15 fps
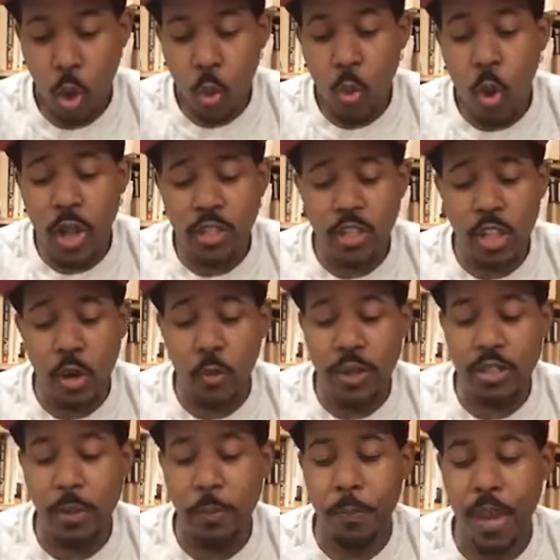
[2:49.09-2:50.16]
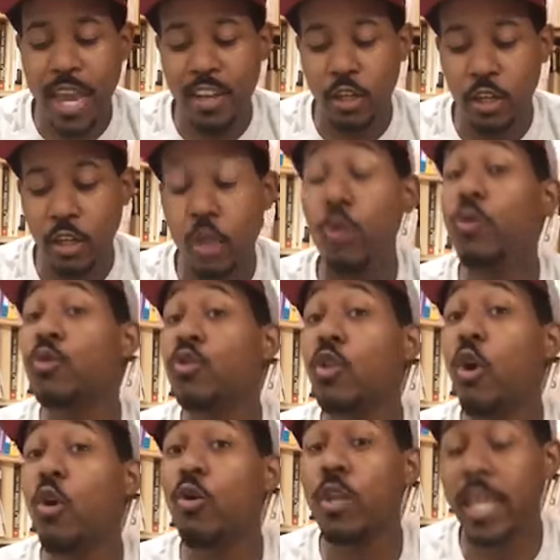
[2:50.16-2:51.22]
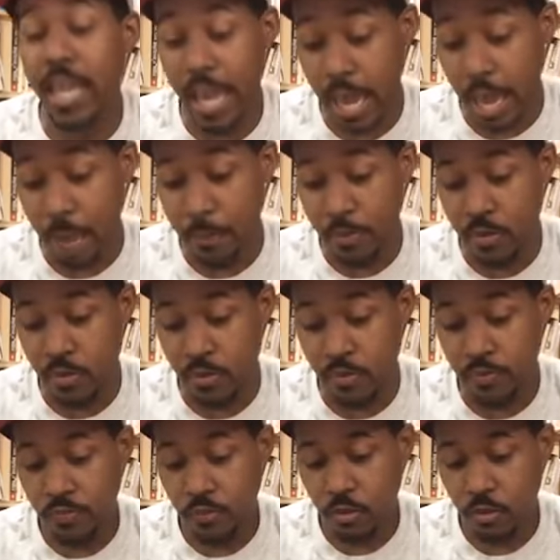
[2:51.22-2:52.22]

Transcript: Once there was a peddler who sold caps,